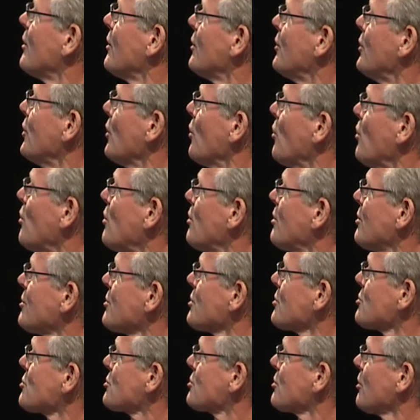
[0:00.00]
no
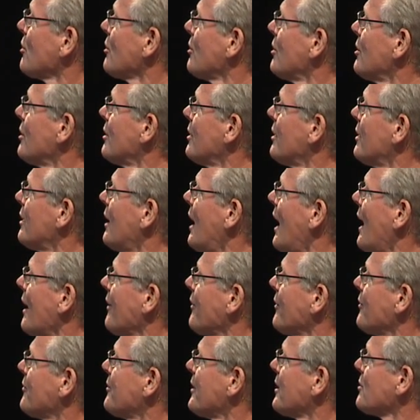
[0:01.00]
so, uh,
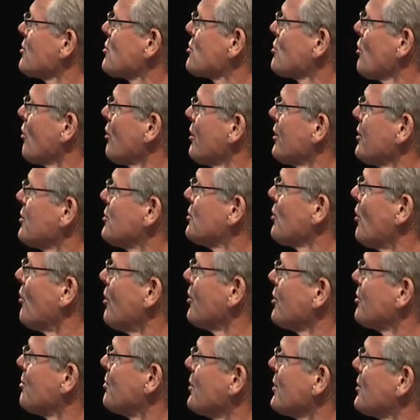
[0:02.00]
other than solid
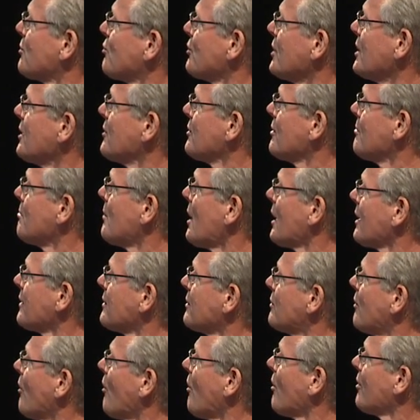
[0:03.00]
joint between the
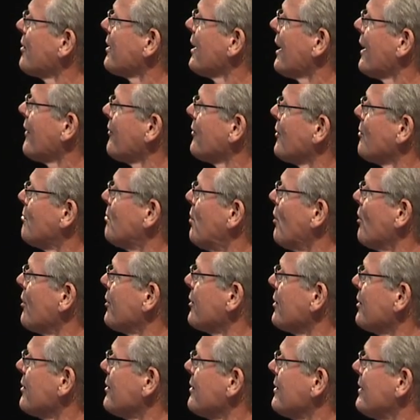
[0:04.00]
mudguard and the
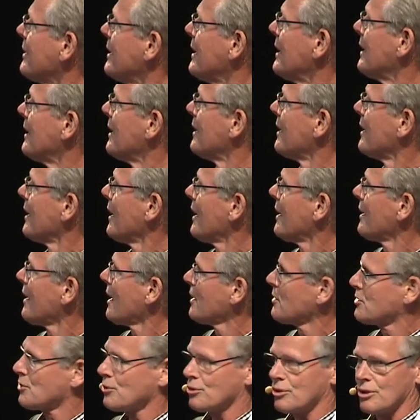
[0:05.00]
body. And
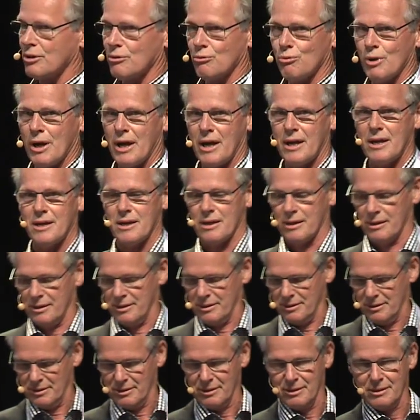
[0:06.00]
I took away
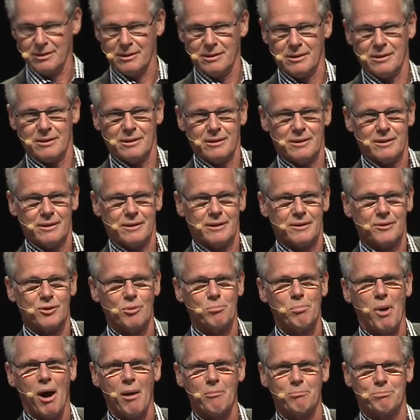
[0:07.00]
the
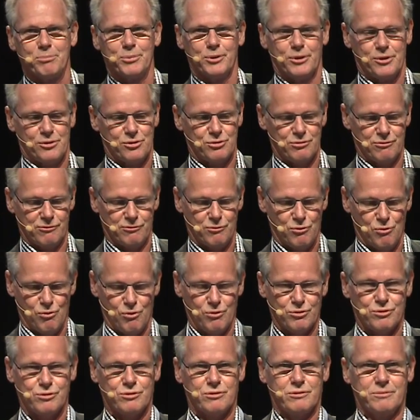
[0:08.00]
bumpers, of
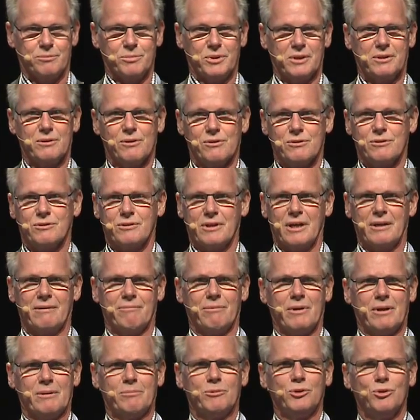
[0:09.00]
course, because they
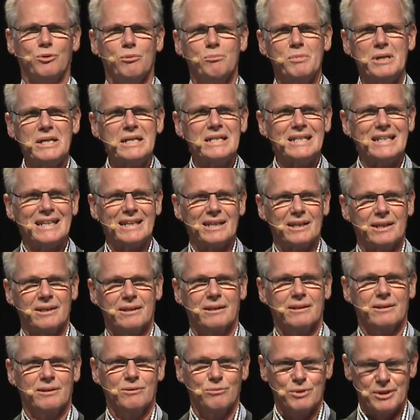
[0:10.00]
were no meaning
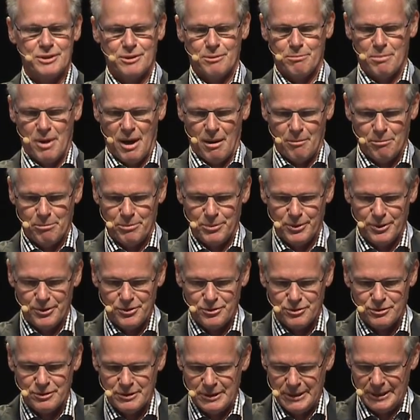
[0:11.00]
with the
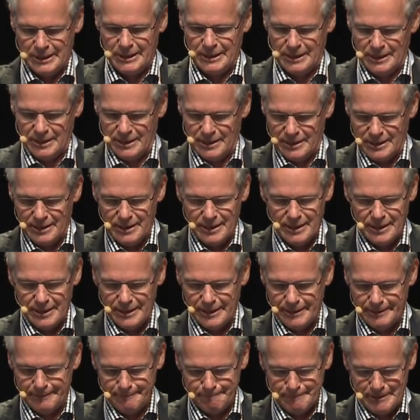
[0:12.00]
bumpers.
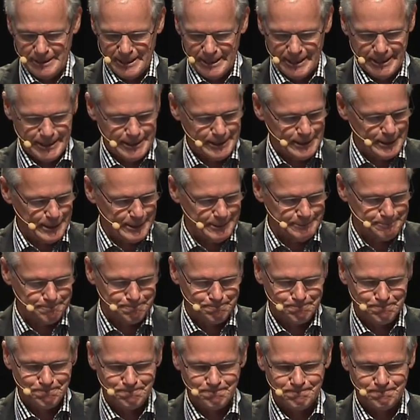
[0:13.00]
Uh, and um,